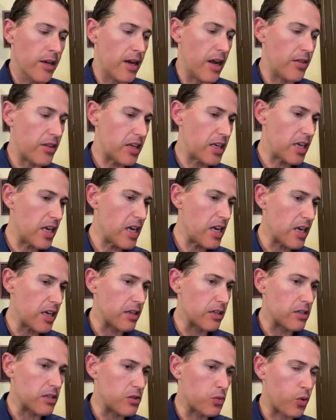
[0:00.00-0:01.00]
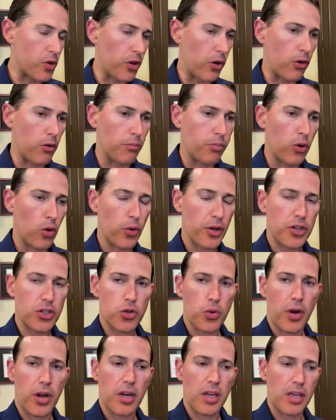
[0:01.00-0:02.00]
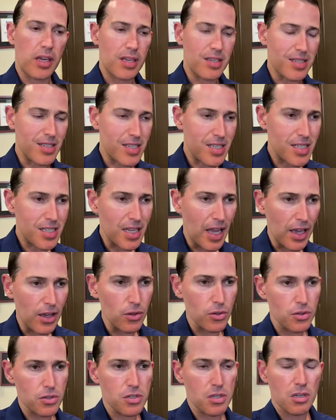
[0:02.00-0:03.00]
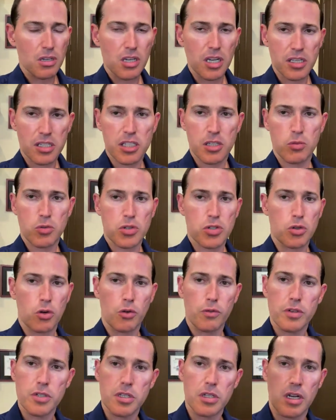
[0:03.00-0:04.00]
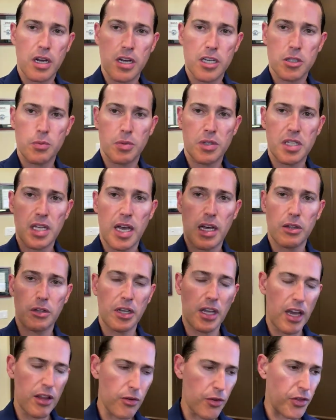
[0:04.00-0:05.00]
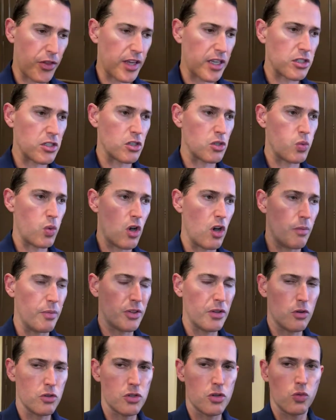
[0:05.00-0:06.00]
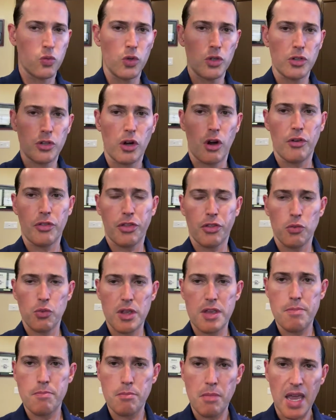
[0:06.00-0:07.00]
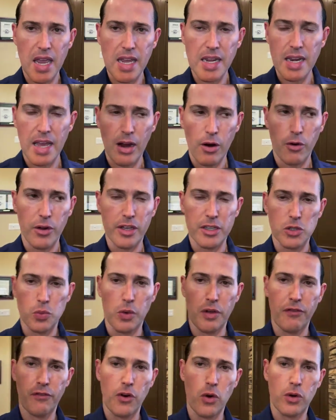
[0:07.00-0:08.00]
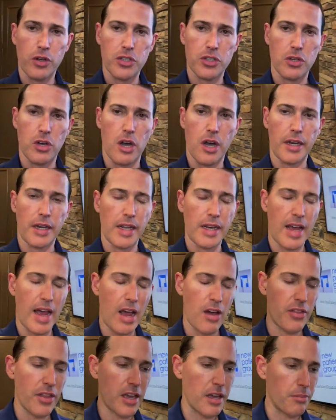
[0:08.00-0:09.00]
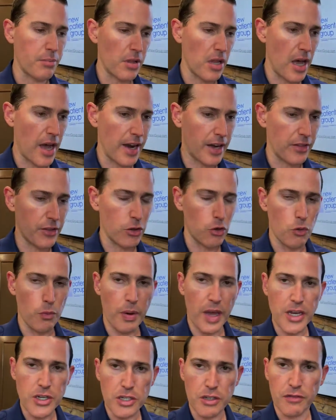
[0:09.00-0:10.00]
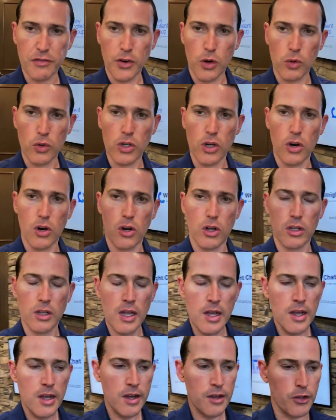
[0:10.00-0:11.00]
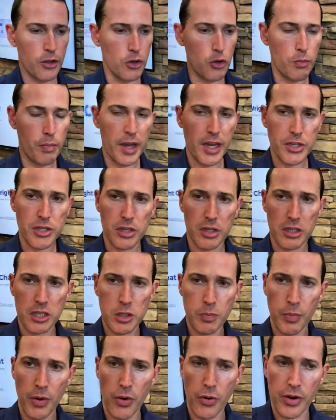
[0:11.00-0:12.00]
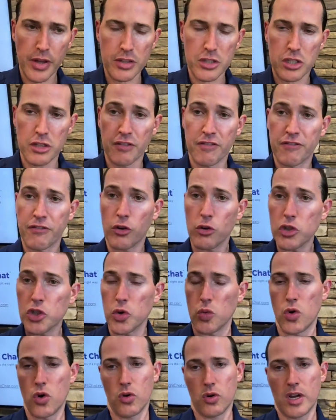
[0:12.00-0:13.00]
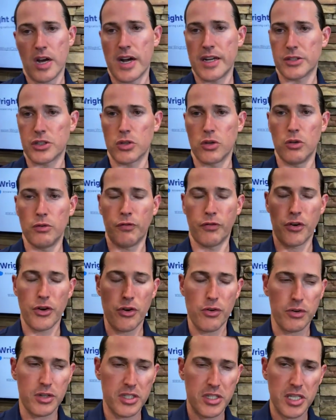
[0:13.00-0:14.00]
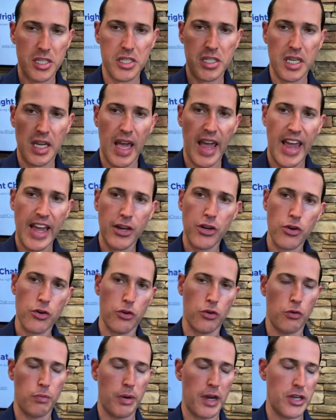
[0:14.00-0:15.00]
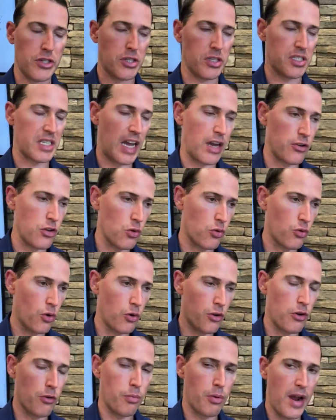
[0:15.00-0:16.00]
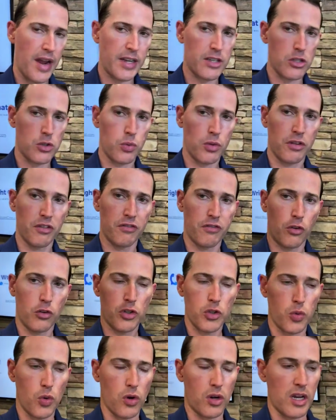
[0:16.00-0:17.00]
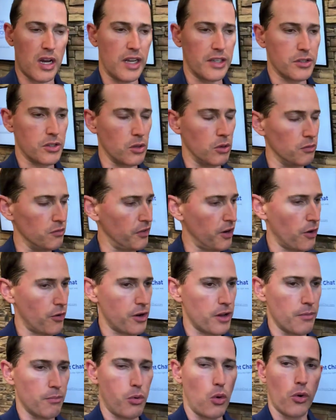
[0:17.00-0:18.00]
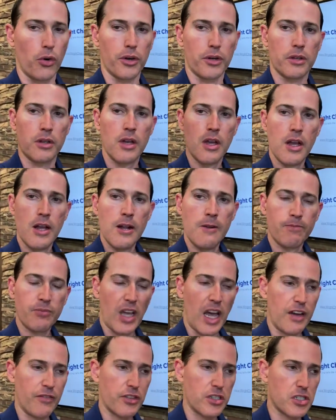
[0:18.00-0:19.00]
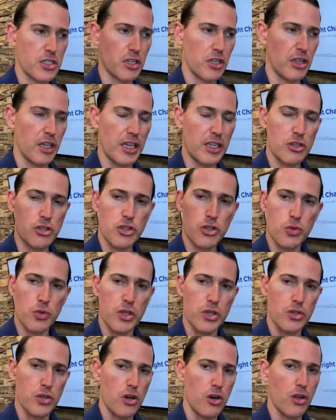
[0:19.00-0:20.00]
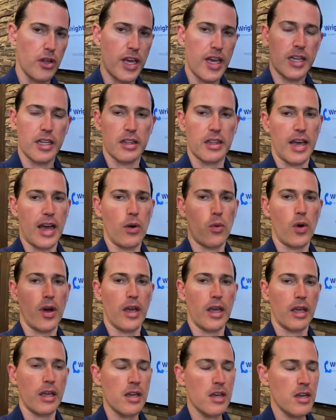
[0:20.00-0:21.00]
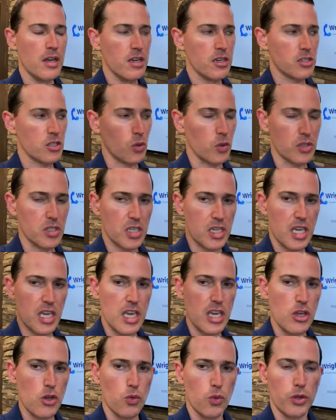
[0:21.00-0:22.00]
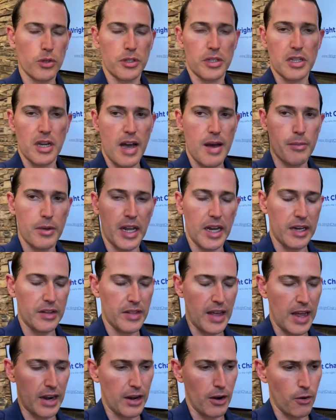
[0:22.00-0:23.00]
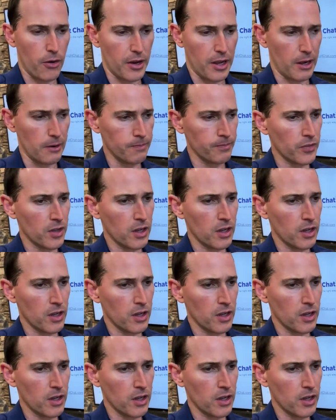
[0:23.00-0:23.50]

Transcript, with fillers: And the key is with our employee training is sales, customer service, and hospitality. Other things as well, but those are really our three main areas we focus on and how they apply to the new patient phone call, the new patient experience, the virtual consult for your existing and your new patients, how you grow your practice with the virtual consult. Very important. Obviously, the industry is all headed that way. So it's key you really dominate in that area.